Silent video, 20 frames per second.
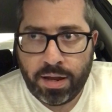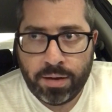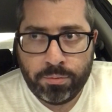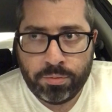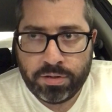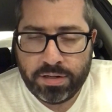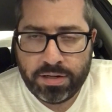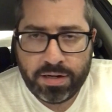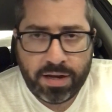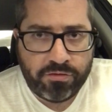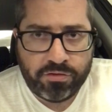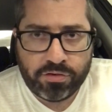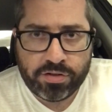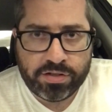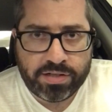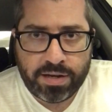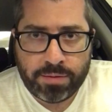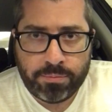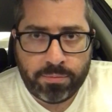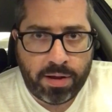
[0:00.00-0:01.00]
I would never
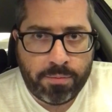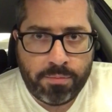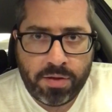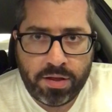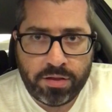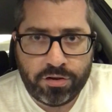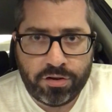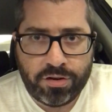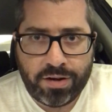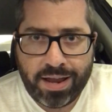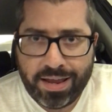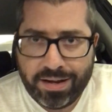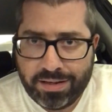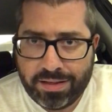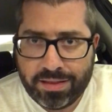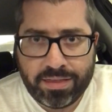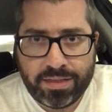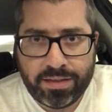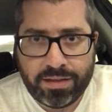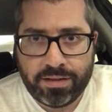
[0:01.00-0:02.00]
send my mother
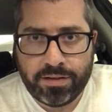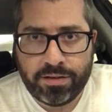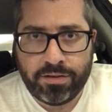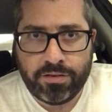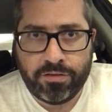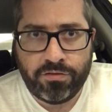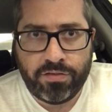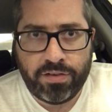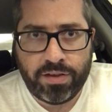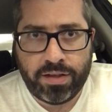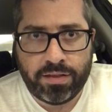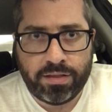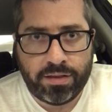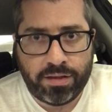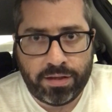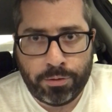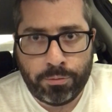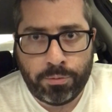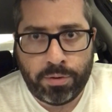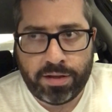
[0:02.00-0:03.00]
anything via the
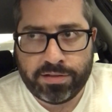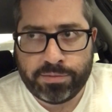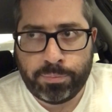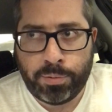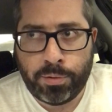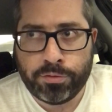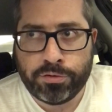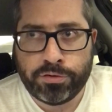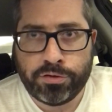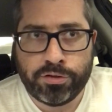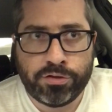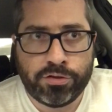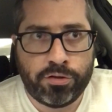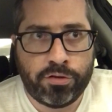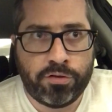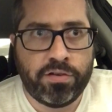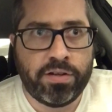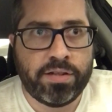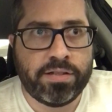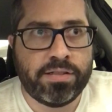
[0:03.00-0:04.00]
U.S. Postal
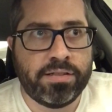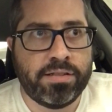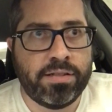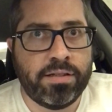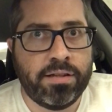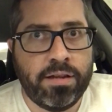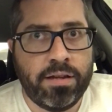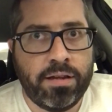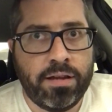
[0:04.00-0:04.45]
Service.